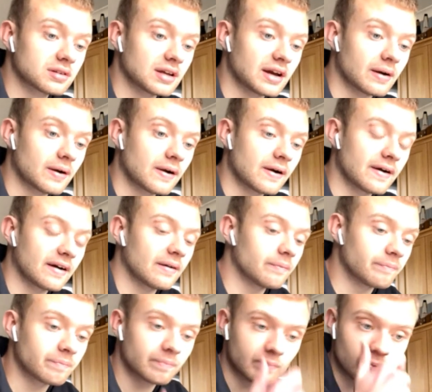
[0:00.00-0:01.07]
So
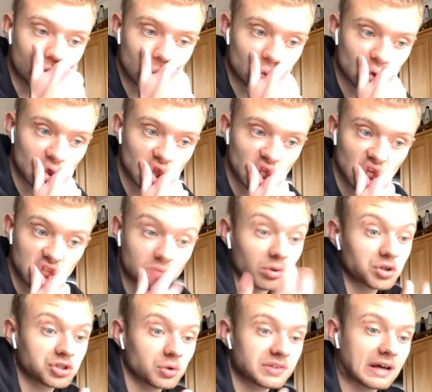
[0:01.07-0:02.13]
I'm
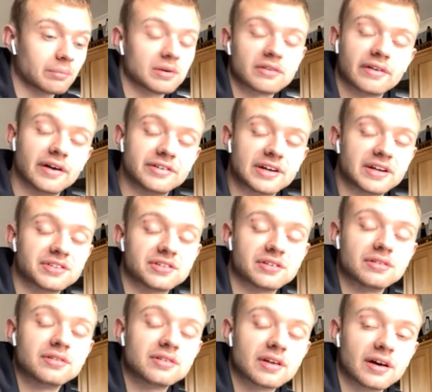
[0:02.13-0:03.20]
not sure what's happening there,
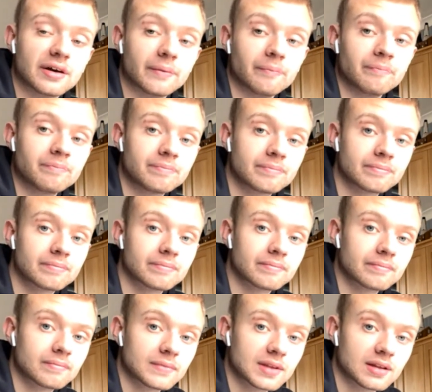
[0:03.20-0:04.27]
Jason.
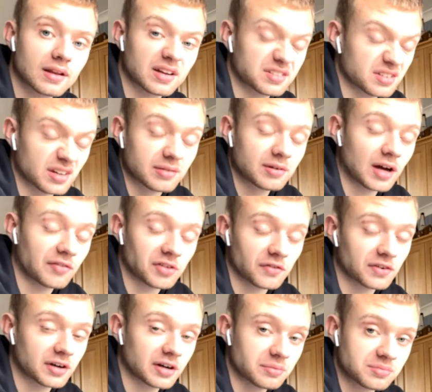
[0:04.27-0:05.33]
Like I say, have
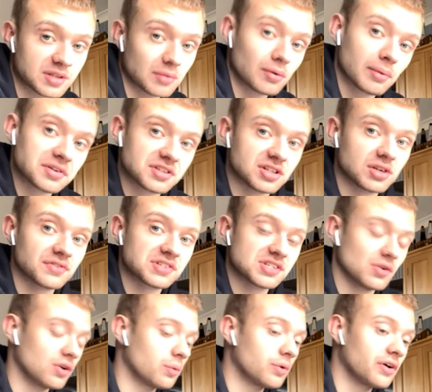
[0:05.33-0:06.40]
another go. Send me a message if it's
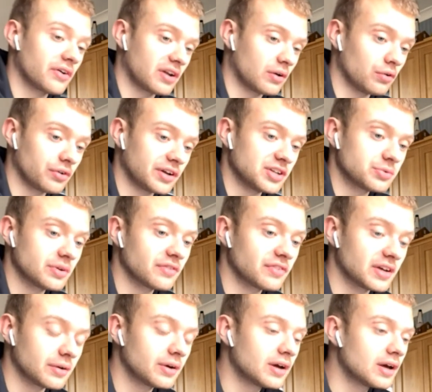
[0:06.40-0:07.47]
still not working. I'll look into it
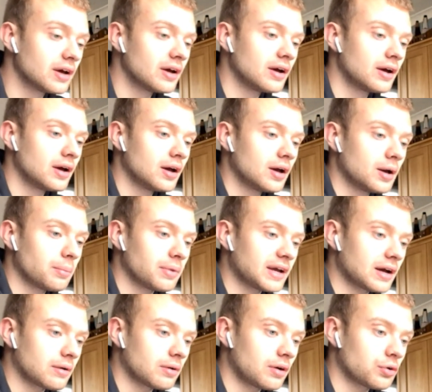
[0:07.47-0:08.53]
for you. But
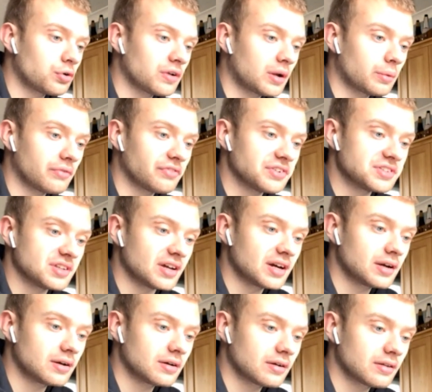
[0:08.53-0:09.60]
yeah, I'll call that one for
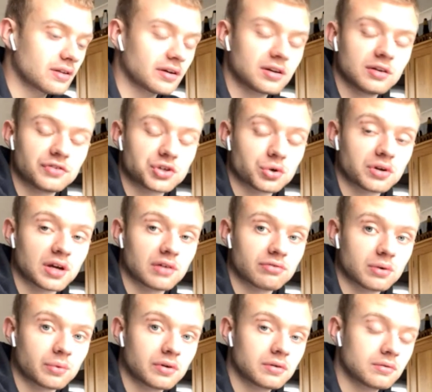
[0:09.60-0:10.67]
today. Thank you for joining
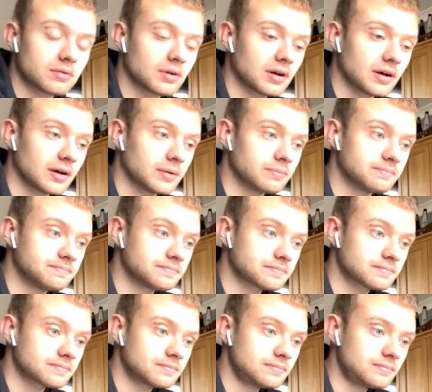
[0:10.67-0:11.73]
everyone.
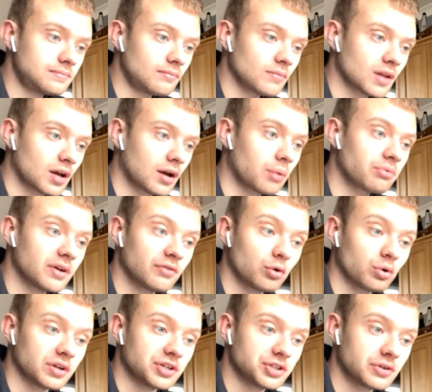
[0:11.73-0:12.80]
Hopefully you've
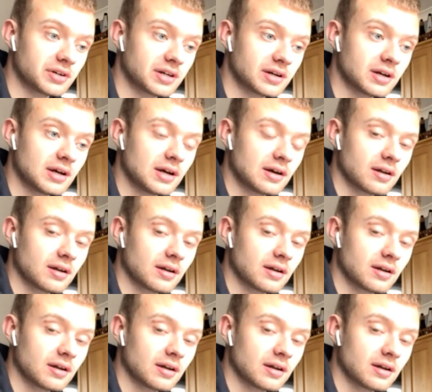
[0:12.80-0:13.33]
all enjoyed it.